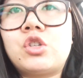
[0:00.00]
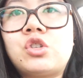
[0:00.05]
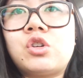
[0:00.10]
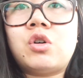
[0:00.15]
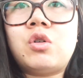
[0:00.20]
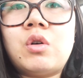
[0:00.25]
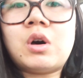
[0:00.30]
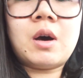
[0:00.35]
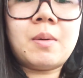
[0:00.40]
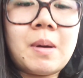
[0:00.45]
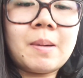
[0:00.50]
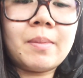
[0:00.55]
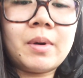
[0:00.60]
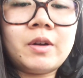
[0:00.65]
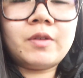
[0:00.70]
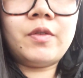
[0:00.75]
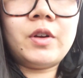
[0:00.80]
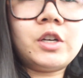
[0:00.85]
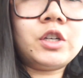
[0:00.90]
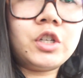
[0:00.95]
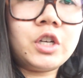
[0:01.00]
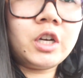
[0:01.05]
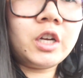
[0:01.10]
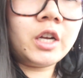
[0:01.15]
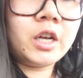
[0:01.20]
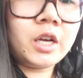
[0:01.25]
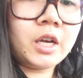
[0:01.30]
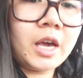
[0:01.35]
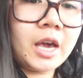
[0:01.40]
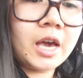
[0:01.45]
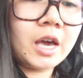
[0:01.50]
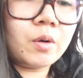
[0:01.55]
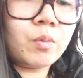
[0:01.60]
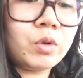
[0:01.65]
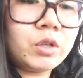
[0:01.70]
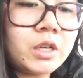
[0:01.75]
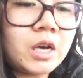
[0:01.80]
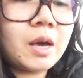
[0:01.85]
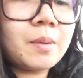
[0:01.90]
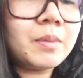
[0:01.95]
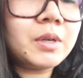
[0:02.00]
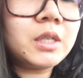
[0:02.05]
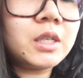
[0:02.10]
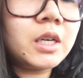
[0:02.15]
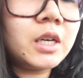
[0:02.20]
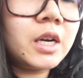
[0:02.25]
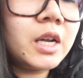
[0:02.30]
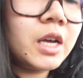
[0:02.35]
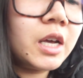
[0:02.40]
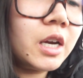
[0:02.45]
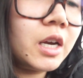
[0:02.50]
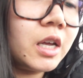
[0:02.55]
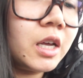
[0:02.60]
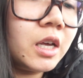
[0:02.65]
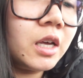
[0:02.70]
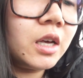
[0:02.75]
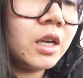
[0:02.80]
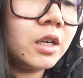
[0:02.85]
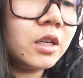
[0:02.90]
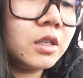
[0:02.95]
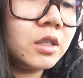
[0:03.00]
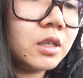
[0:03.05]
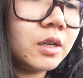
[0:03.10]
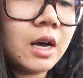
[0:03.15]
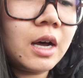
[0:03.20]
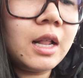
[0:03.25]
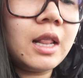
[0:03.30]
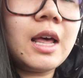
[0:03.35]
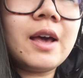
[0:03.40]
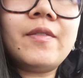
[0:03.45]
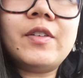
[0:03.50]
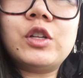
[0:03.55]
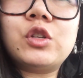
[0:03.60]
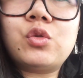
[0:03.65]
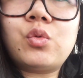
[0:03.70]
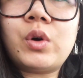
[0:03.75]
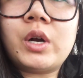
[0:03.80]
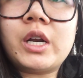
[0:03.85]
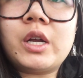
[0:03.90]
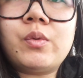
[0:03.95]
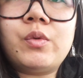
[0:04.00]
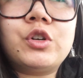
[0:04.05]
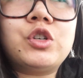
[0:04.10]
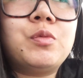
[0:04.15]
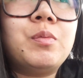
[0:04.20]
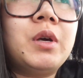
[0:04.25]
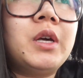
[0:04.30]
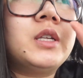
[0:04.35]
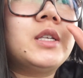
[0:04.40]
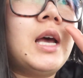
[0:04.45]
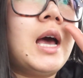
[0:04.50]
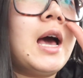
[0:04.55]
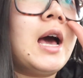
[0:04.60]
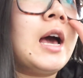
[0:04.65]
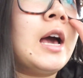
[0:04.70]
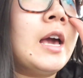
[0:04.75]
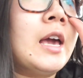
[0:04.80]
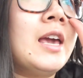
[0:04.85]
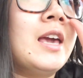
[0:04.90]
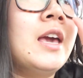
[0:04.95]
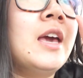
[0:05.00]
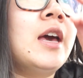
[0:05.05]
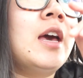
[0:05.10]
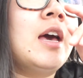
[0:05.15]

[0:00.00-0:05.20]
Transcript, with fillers: so um, i'm going to finish eating and what time is it it is 11:20, which means i